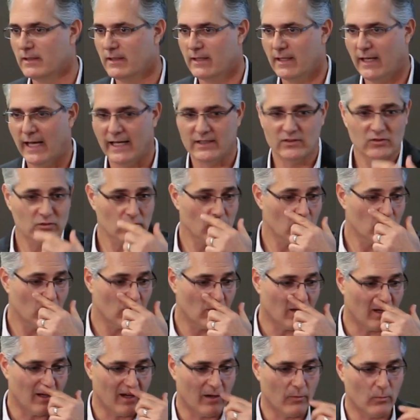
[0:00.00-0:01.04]
And so,
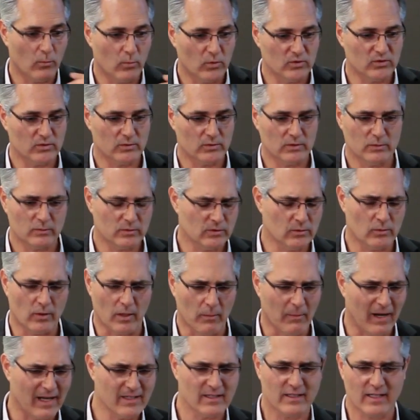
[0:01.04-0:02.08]
am
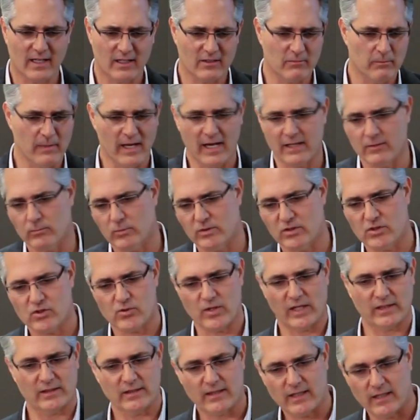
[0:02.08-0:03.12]
I the kind of man that would
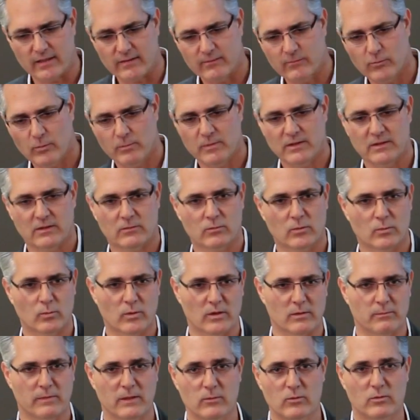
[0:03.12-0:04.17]
attract the kind of woman that would want to
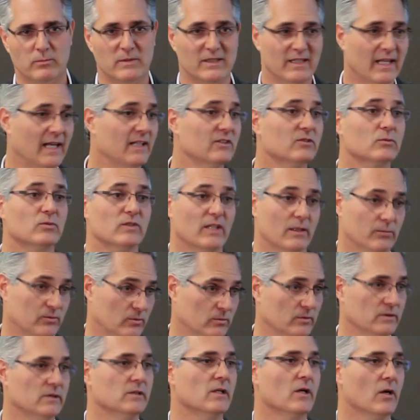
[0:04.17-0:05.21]
be with me? The answer was
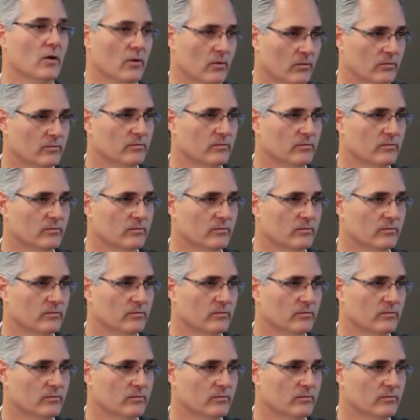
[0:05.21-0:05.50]
absolutely no.